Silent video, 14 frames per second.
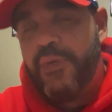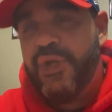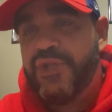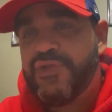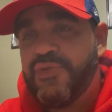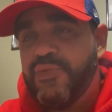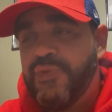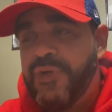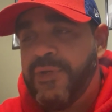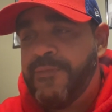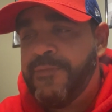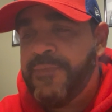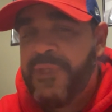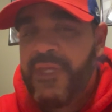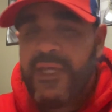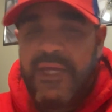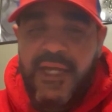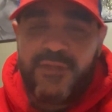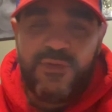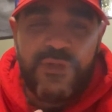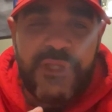look through them.
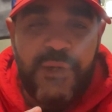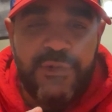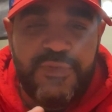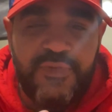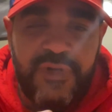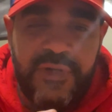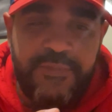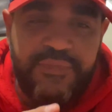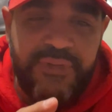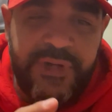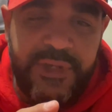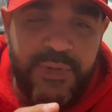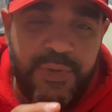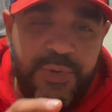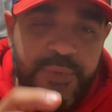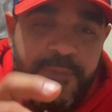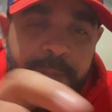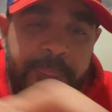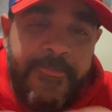I thought that was pretty cool.